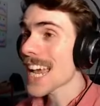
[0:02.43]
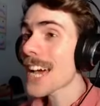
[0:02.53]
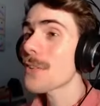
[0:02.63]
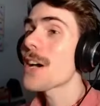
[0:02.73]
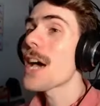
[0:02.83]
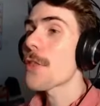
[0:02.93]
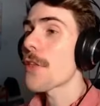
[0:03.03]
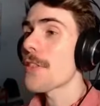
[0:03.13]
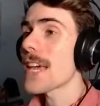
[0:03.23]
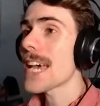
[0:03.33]
Now
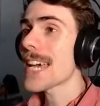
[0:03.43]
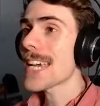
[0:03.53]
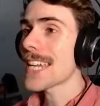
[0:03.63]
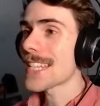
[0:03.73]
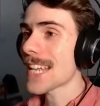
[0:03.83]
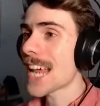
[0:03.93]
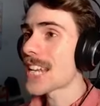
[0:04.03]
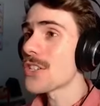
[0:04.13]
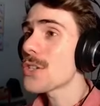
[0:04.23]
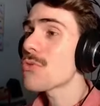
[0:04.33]
that there is
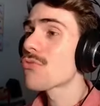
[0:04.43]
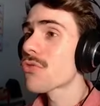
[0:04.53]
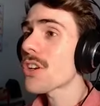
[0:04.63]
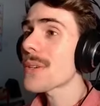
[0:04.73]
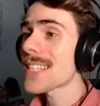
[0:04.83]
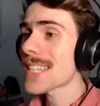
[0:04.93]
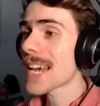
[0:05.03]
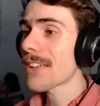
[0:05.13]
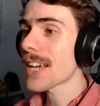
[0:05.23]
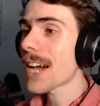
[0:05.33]
a new ruins
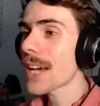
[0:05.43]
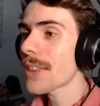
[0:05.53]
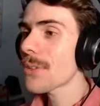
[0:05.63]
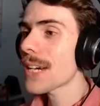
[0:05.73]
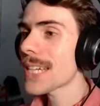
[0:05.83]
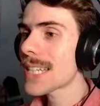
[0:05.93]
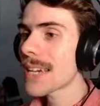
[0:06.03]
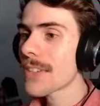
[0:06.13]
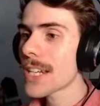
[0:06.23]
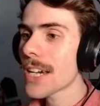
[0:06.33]
area, I thought I'd
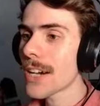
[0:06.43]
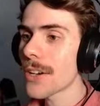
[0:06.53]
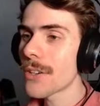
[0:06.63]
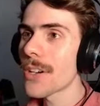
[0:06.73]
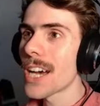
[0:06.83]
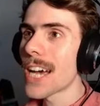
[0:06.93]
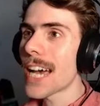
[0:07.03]
give it a go